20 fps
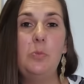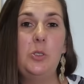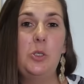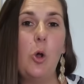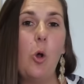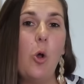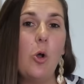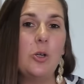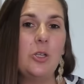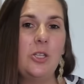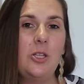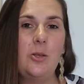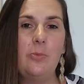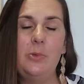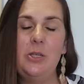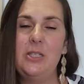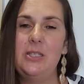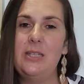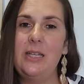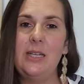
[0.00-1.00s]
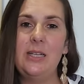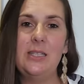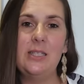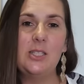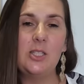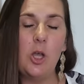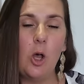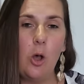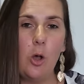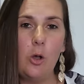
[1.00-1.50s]
talk to them, you sing
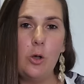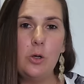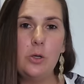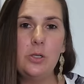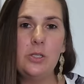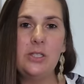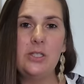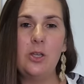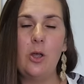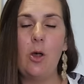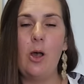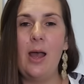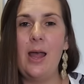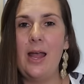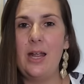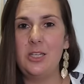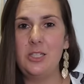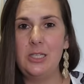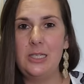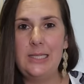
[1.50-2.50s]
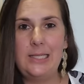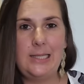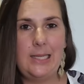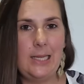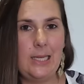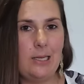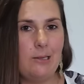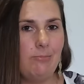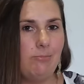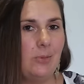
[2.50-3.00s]
songs. So I actually
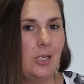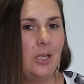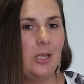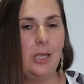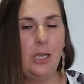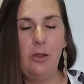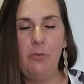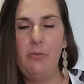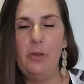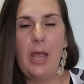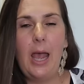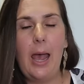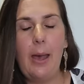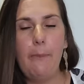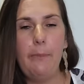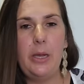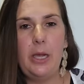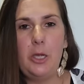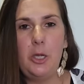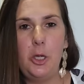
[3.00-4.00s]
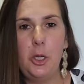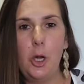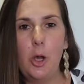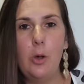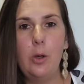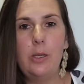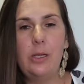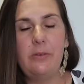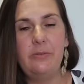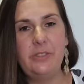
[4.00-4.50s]
sing "If You're Happy and You
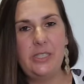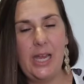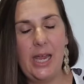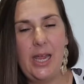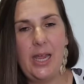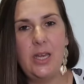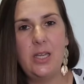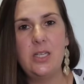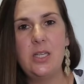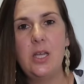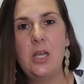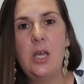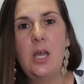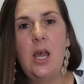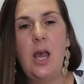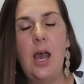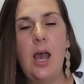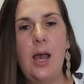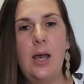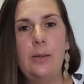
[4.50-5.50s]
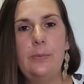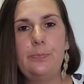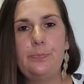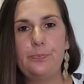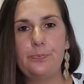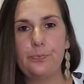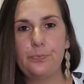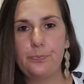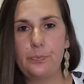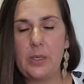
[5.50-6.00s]
Know It, Lift Your Head."
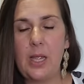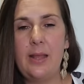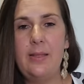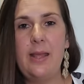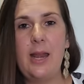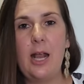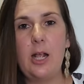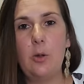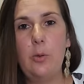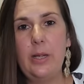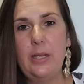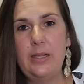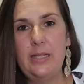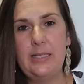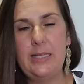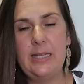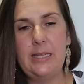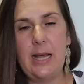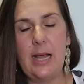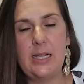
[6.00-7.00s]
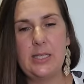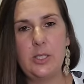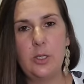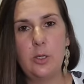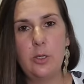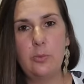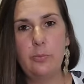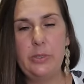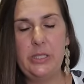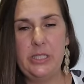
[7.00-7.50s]
And then I quickly sing that
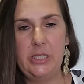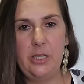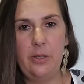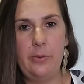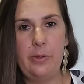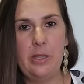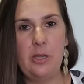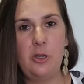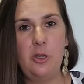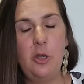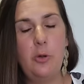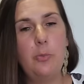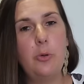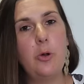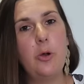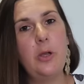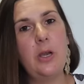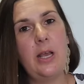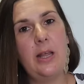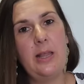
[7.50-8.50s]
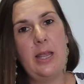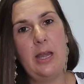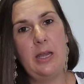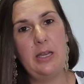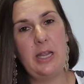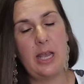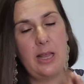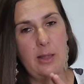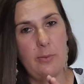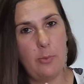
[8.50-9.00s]
song, particularly when they're newborn, and
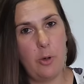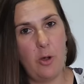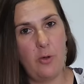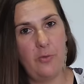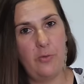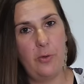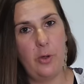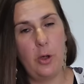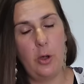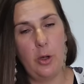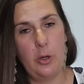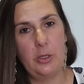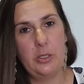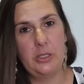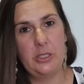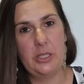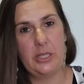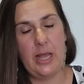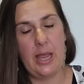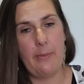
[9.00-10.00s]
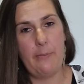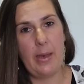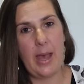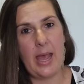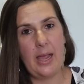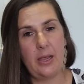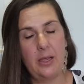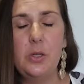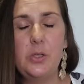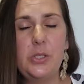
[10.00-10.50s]
then get them off onto their
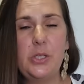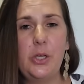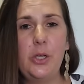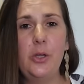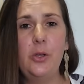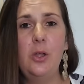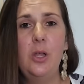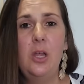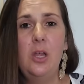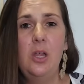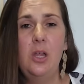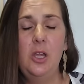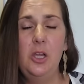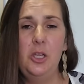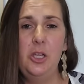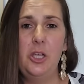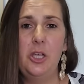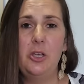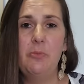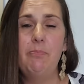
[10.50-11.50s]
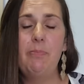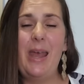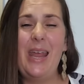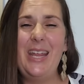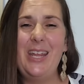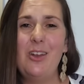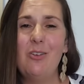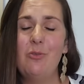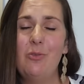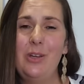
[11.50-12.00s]
back. So you can
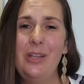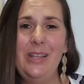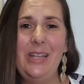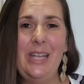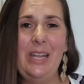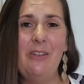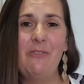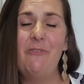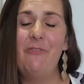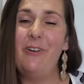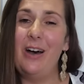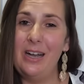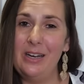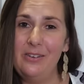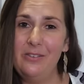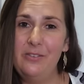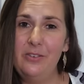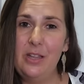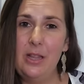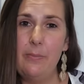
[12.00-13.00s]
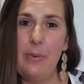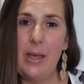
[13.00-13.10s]
make it really fun for the